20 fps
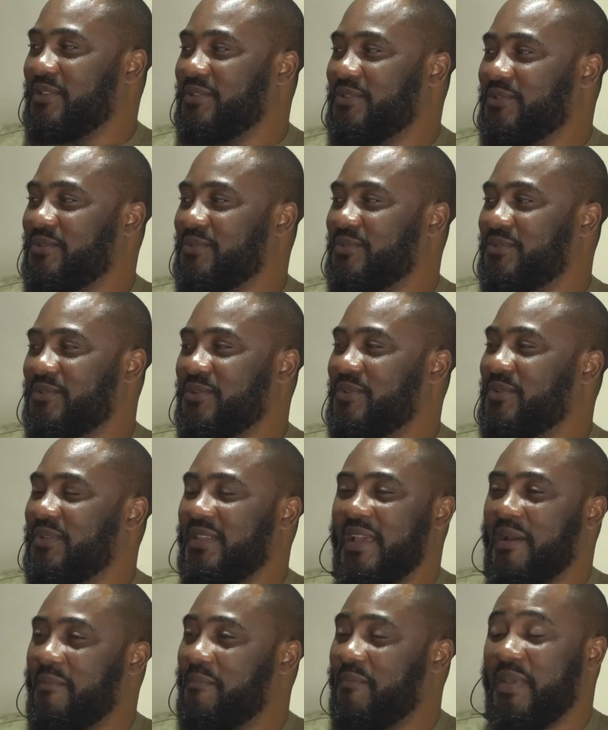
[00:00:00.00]
into. So
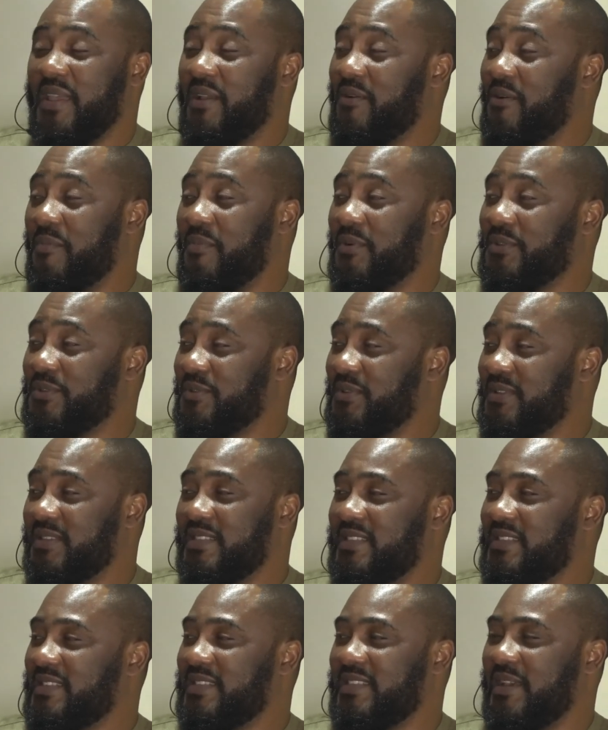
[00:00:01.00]
there are big
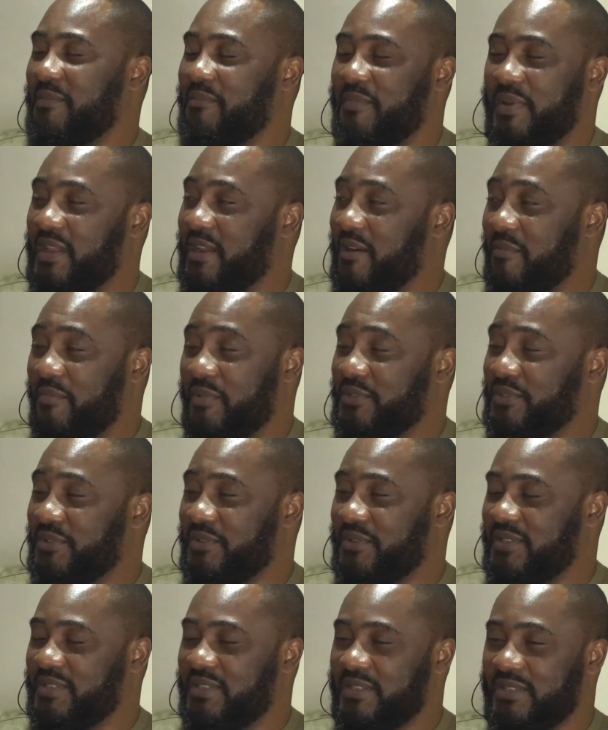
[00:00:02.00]
opportunities, there are better
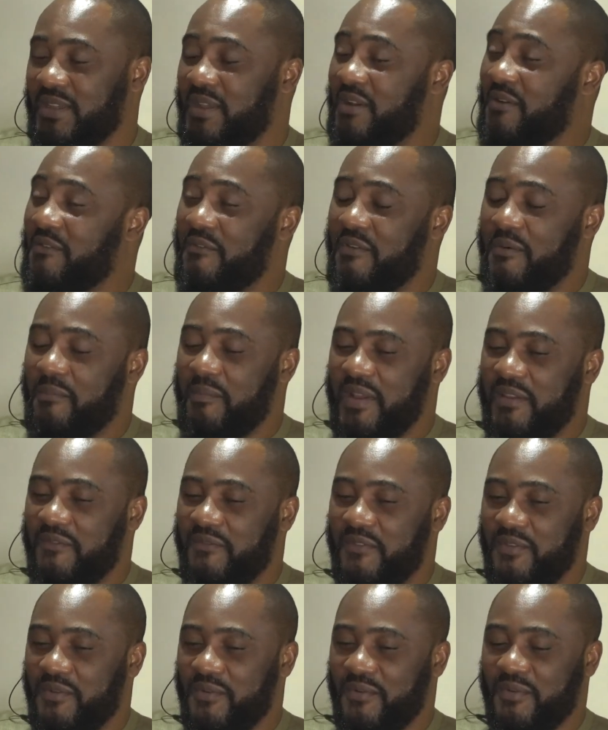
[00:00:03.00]
opportunities from my
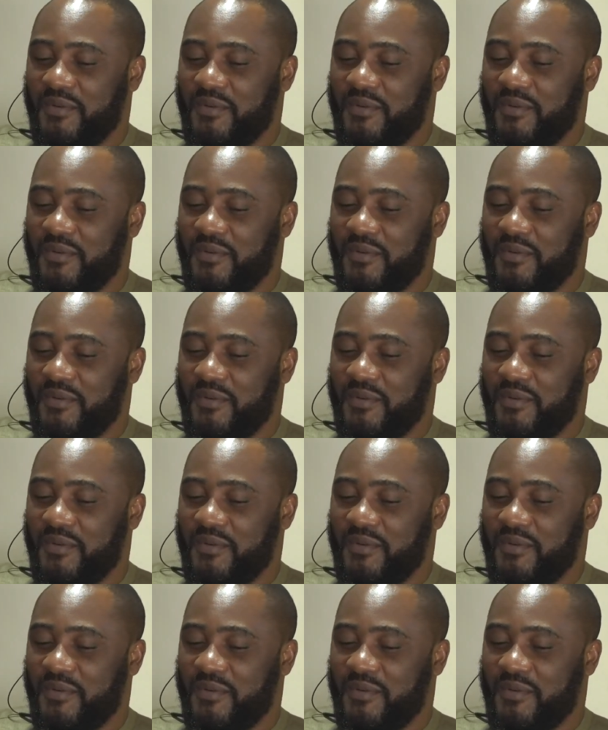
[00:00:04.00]
view.